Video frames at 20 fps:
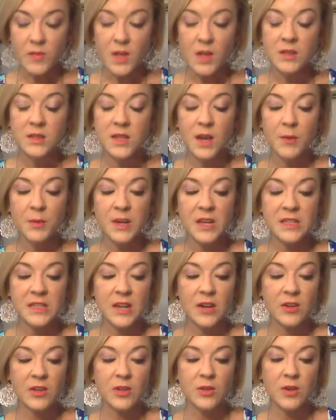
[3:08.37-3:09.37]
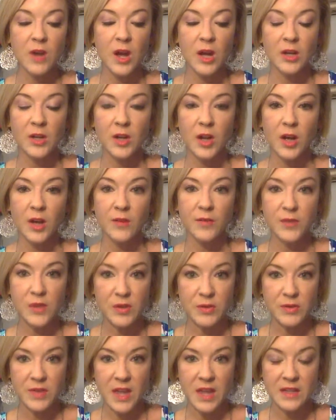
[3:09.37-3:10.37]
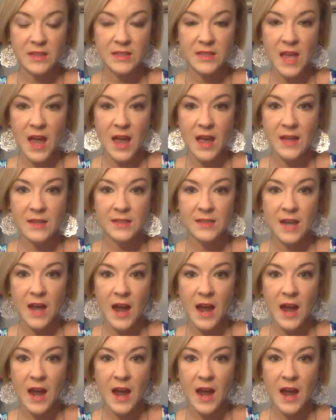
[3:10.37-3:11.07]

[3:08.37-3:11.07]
So I want to tell you a few things that